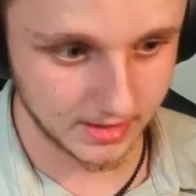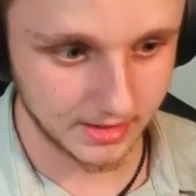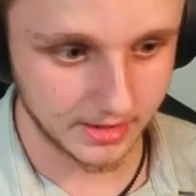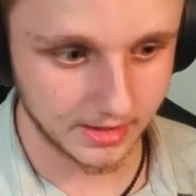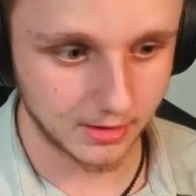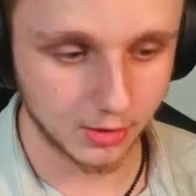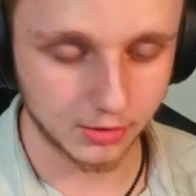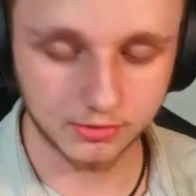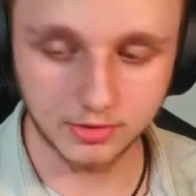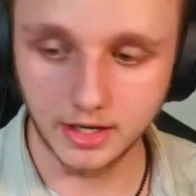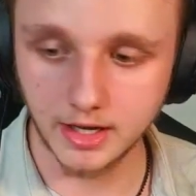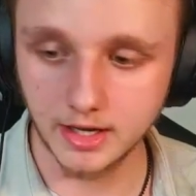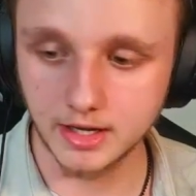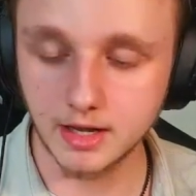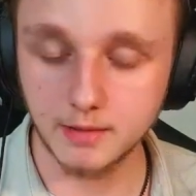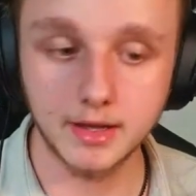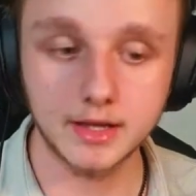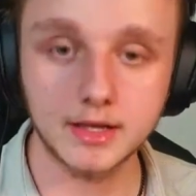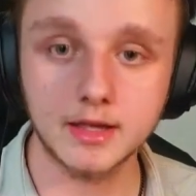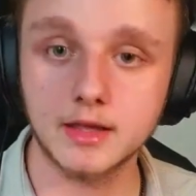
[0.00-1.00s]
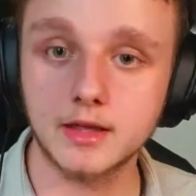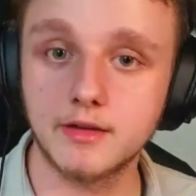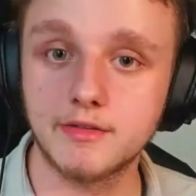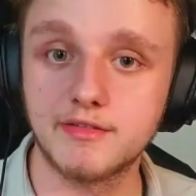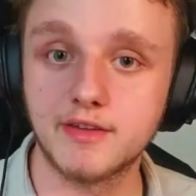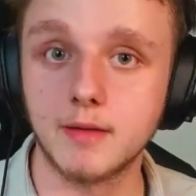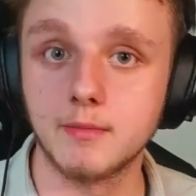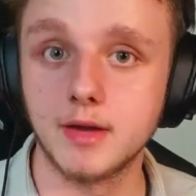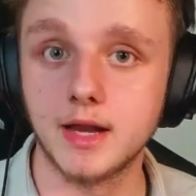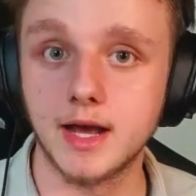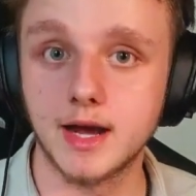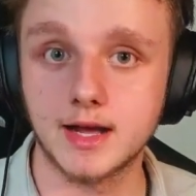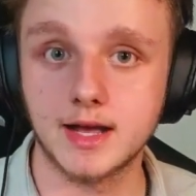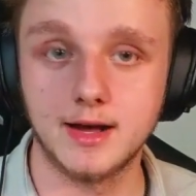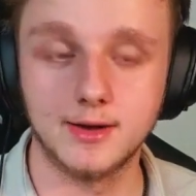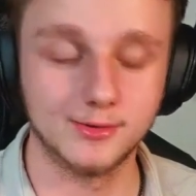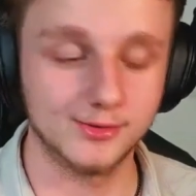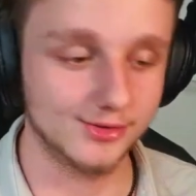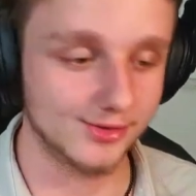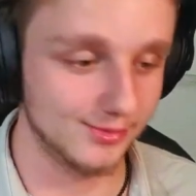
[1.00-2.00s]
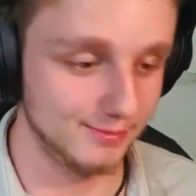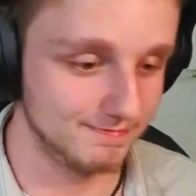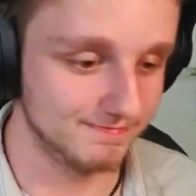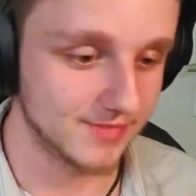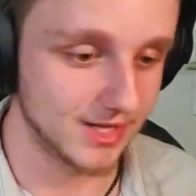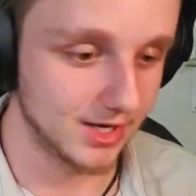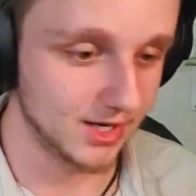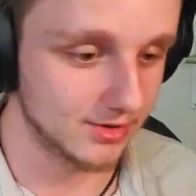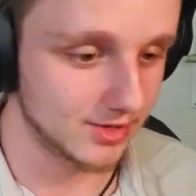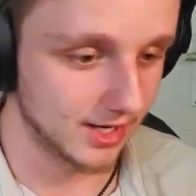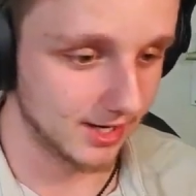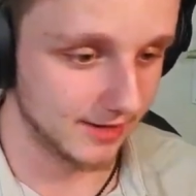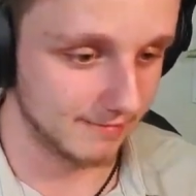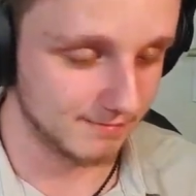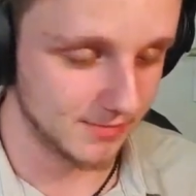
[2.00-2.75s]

Looks like I'm making a family account. Okay.